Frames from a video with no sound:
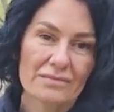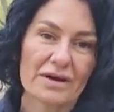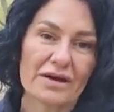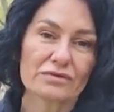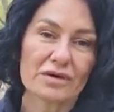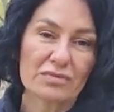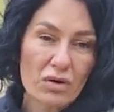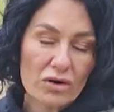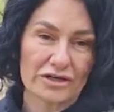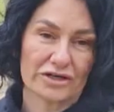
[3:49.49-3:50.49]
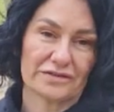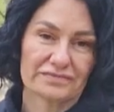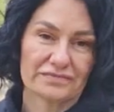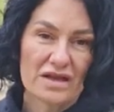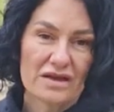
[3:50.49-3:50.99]
But a reporter
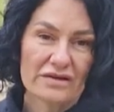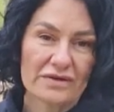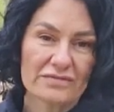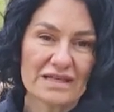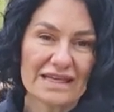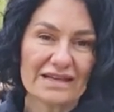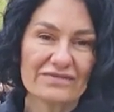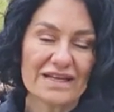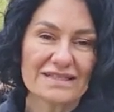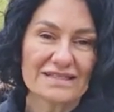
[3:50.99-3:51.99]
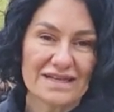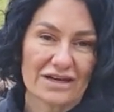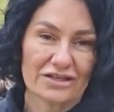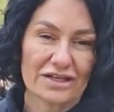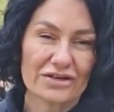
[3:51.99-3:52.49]
from the Evening
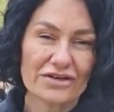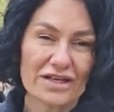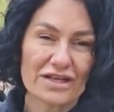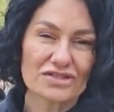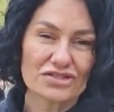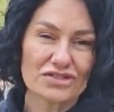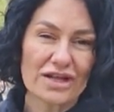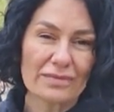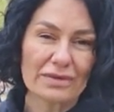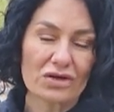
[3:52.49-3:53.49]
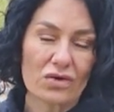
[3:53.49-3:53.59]
Standard stood up in